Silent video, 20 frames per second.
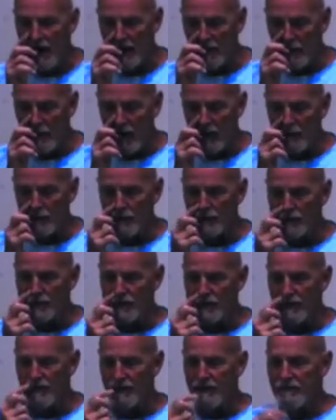Tom
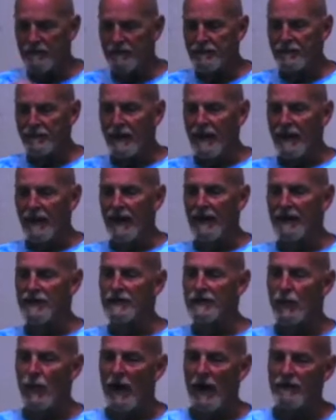Armbruster,
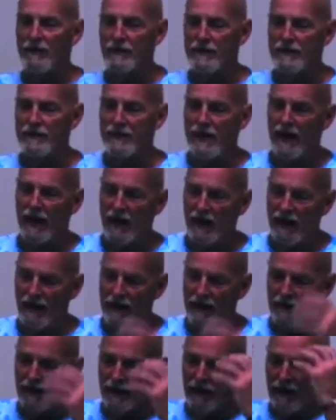and his wife is
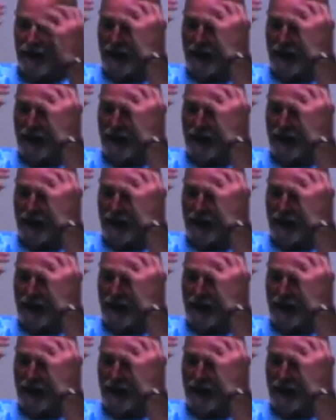there, and